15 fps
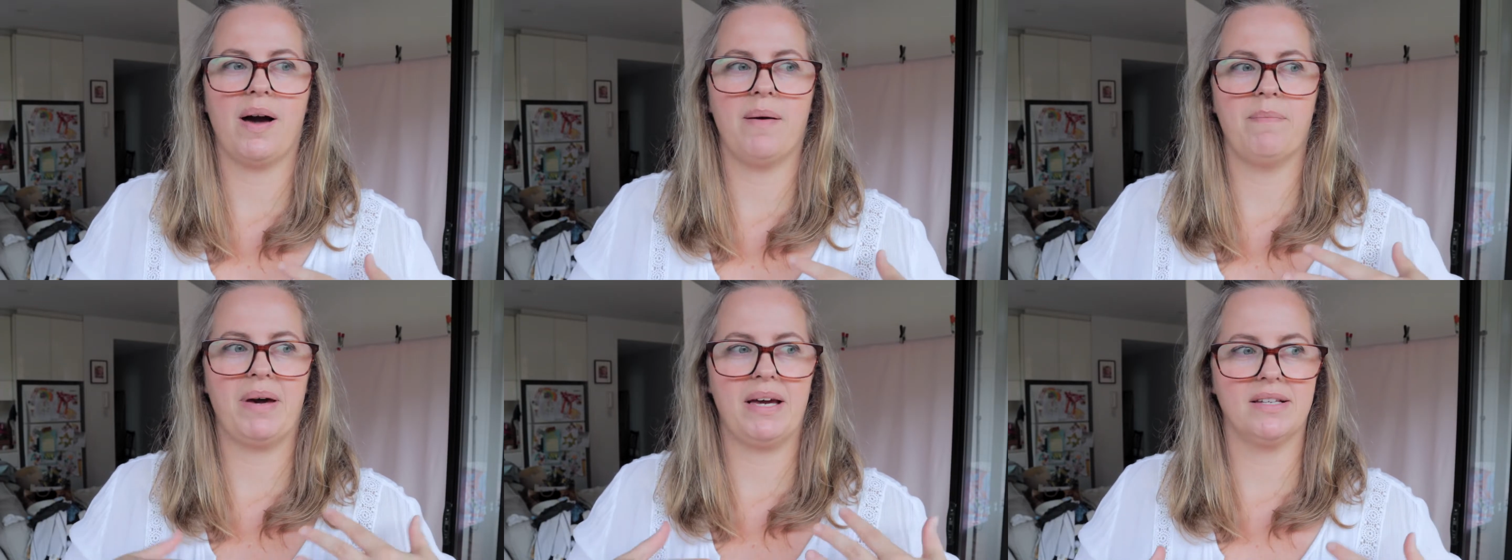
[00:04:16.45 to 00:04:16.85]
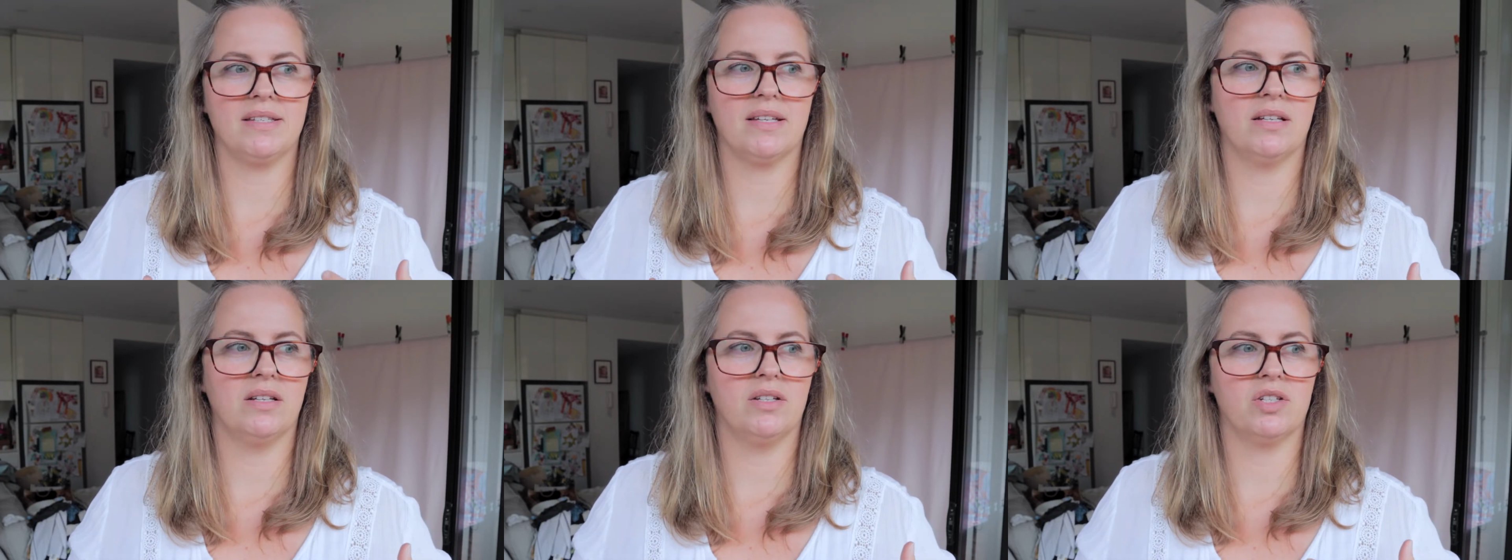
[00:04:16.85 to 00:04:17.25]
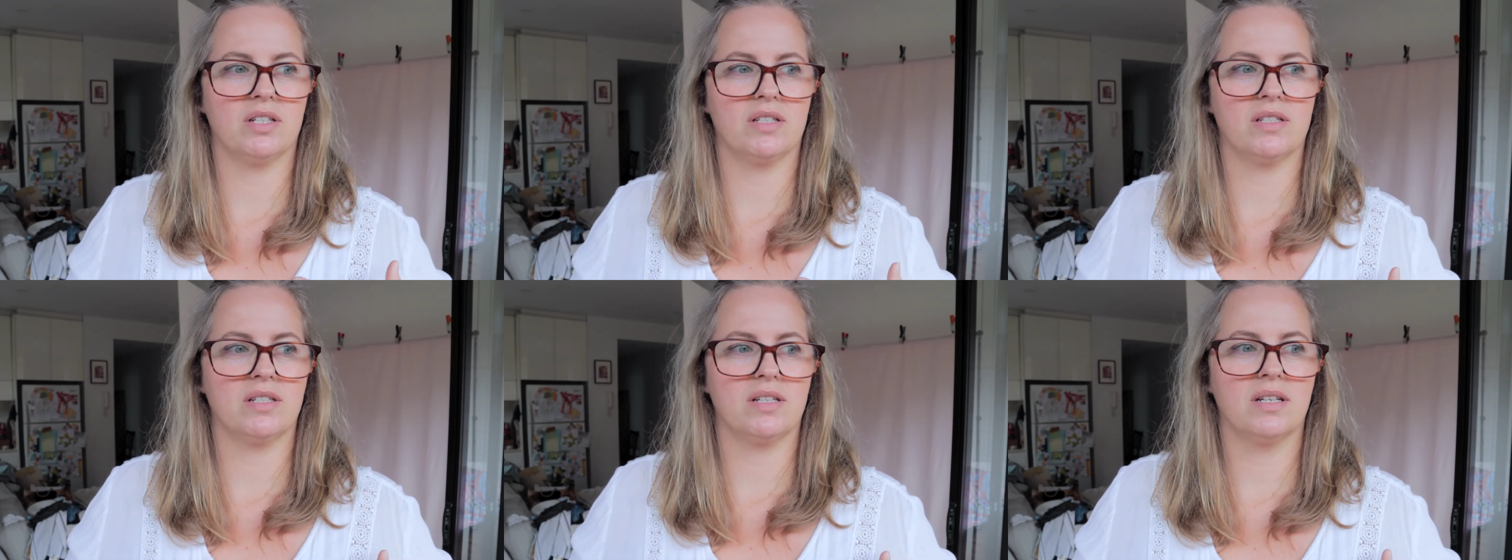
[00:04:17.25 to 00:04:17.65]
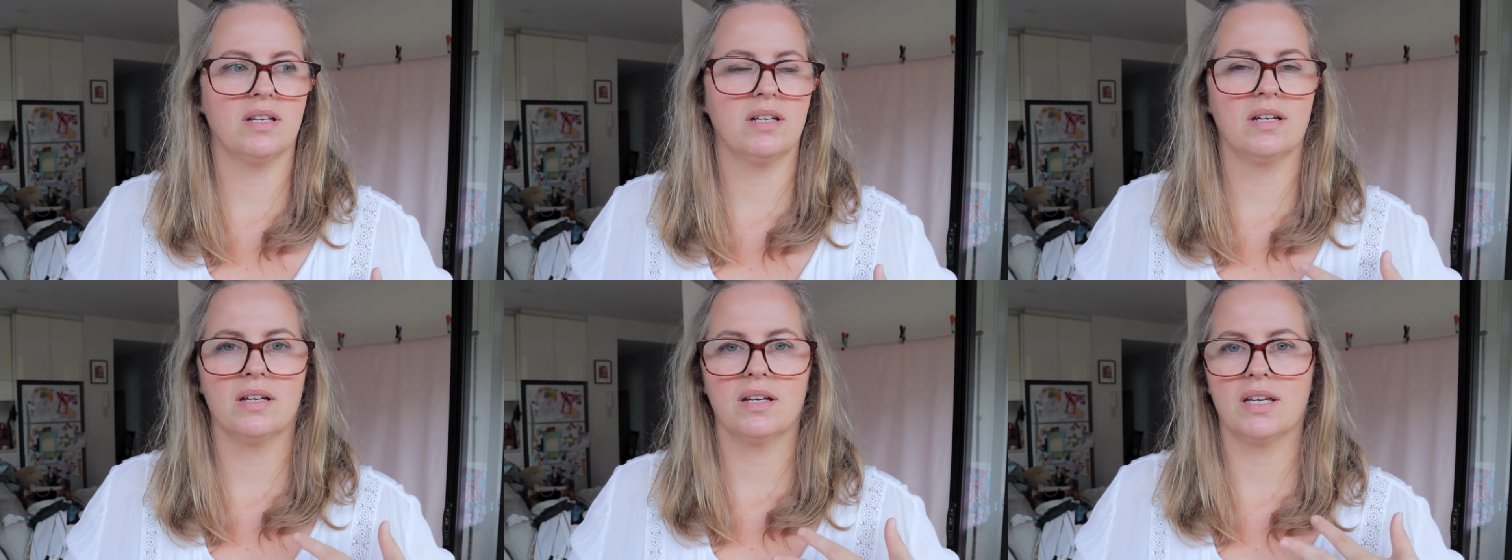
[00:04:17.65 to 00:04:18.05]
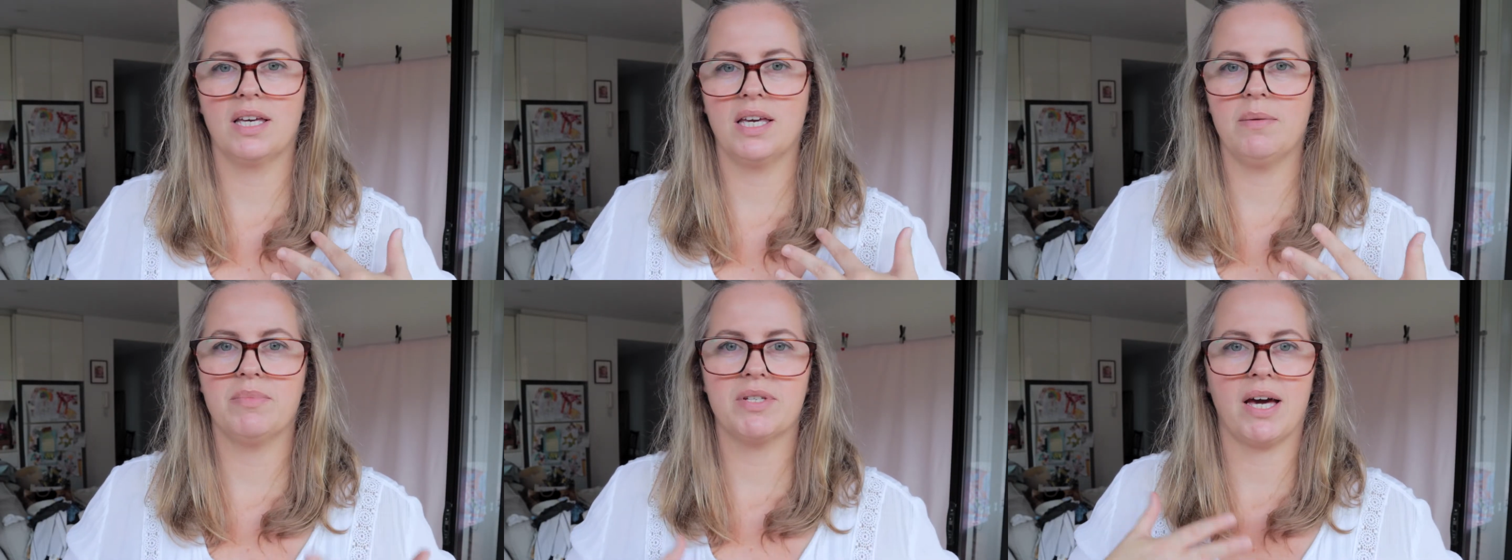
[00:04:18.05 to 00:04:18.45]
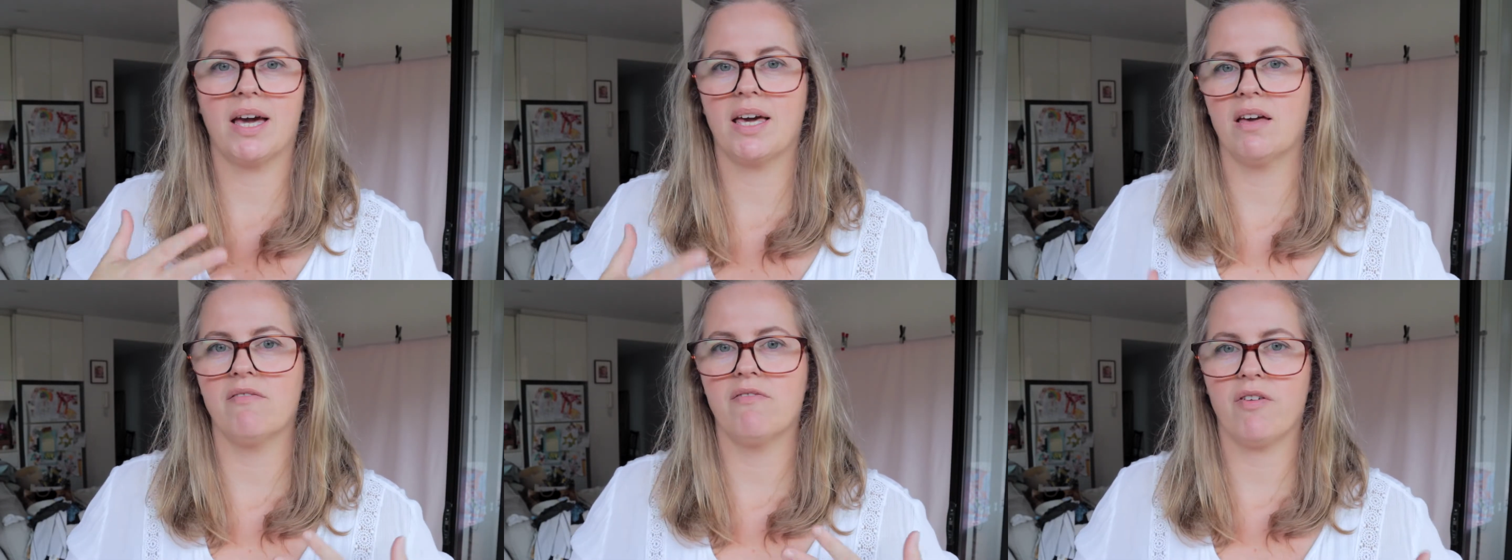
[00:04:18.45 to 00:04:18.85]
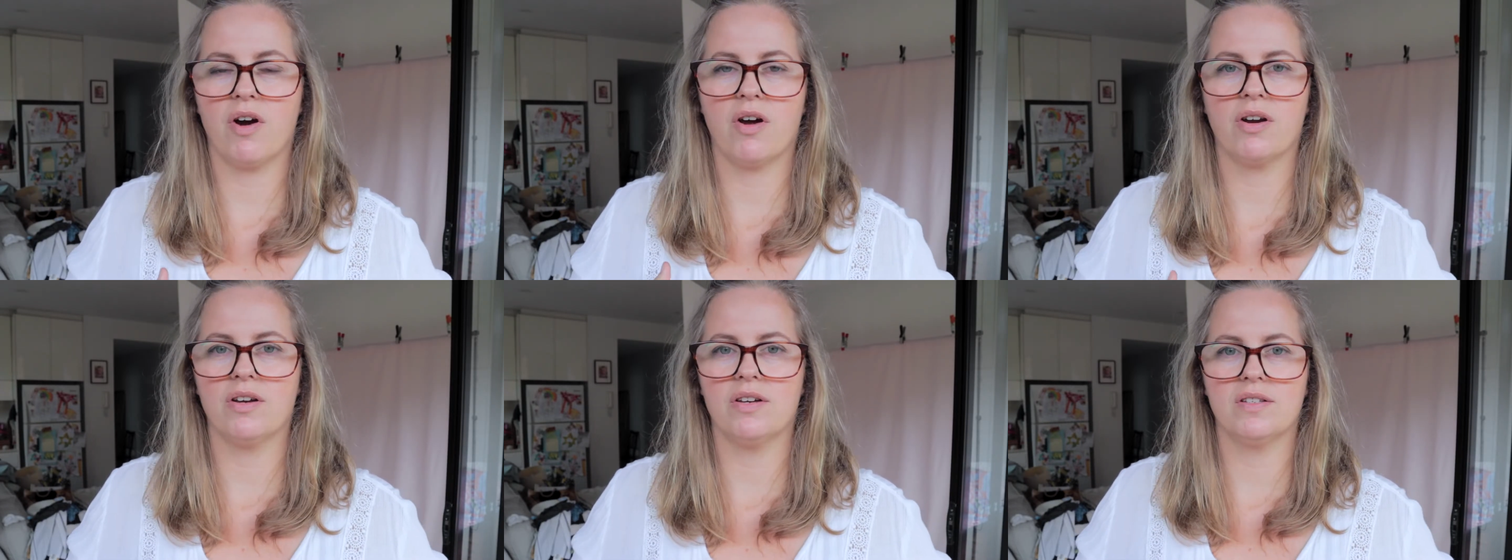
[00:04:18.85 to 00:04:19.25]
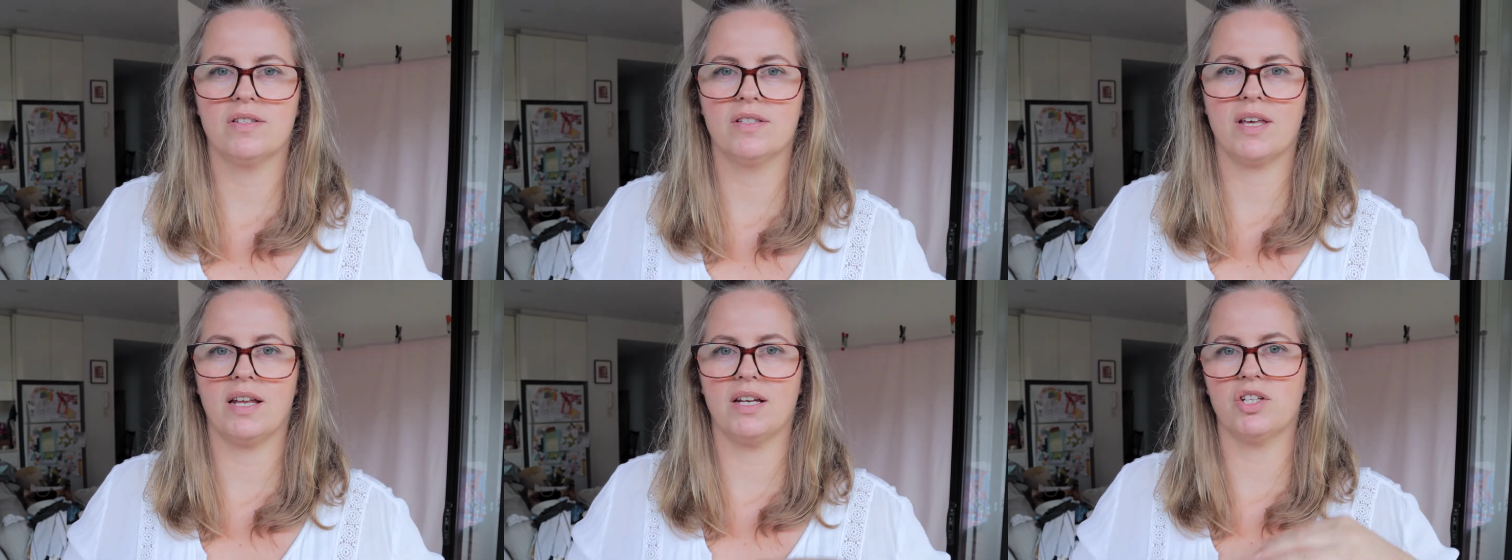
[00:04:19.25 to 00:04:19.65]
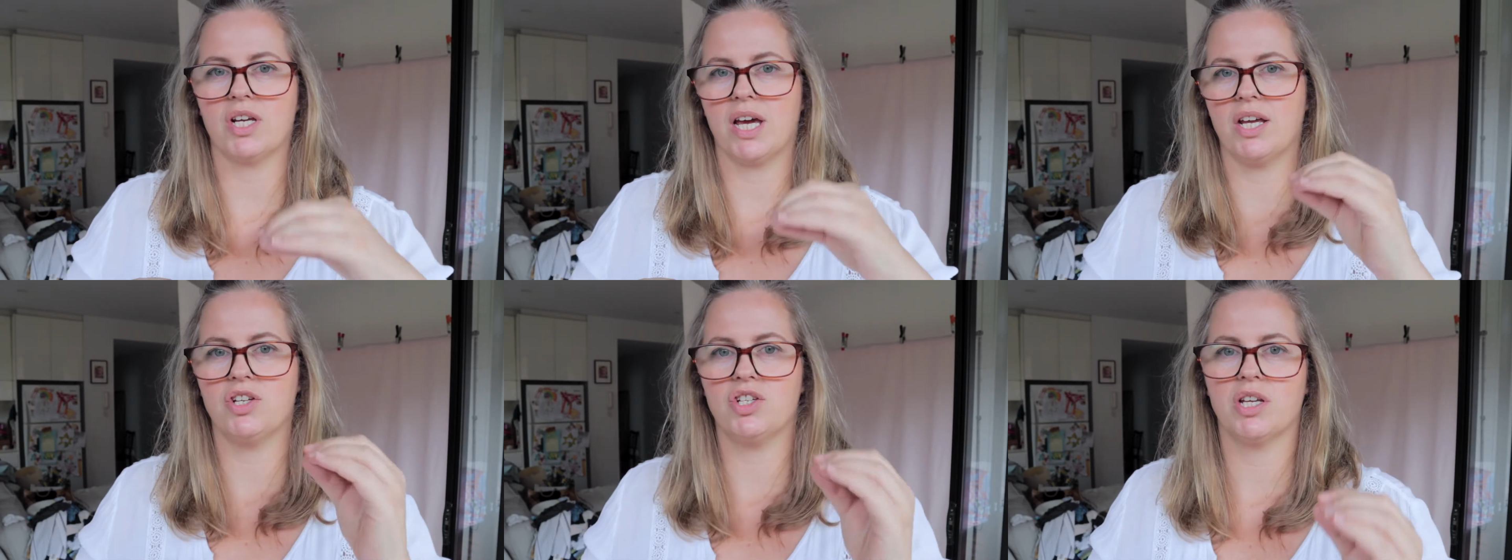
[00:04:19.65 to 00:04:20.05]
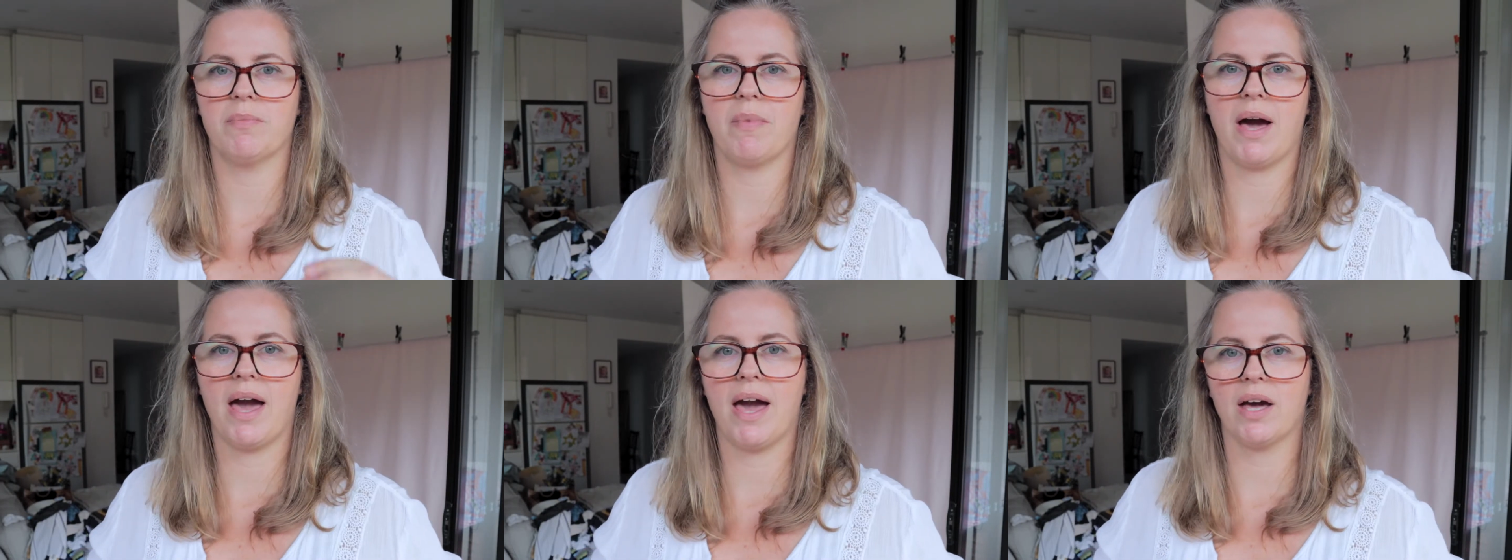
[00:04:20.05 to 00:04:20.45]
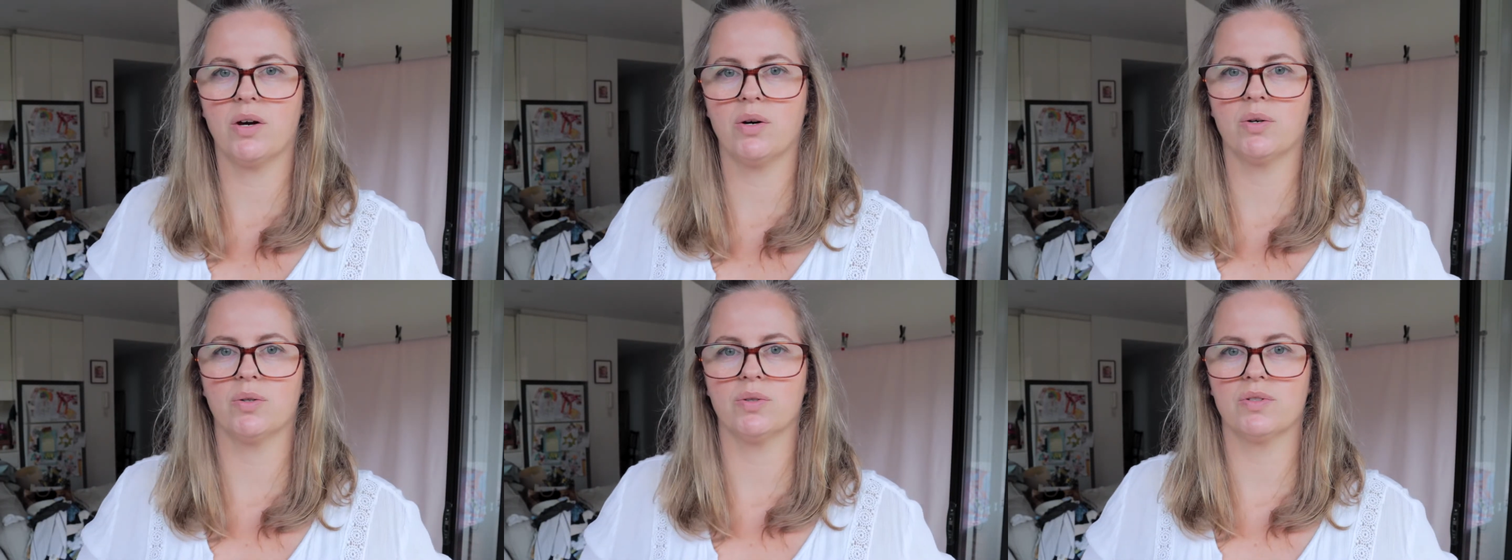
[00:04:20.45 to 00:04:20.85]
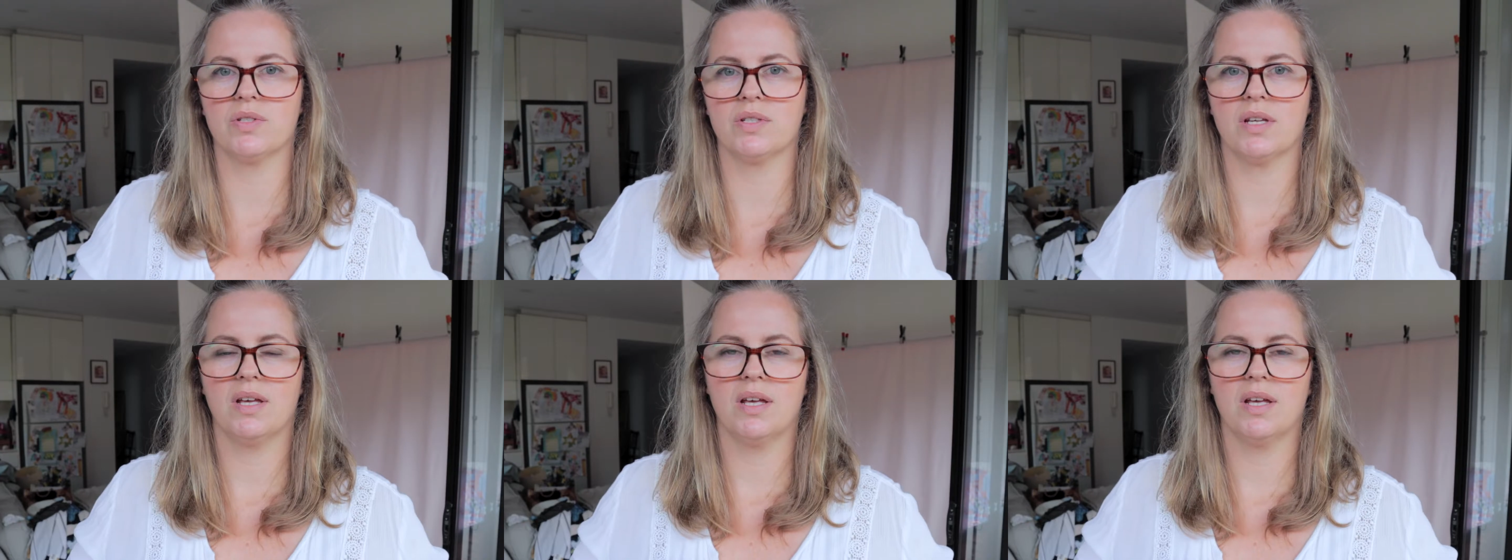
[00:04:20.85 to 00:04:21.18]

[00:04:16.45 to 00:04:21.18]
I basically just keep taking photos and changing my angles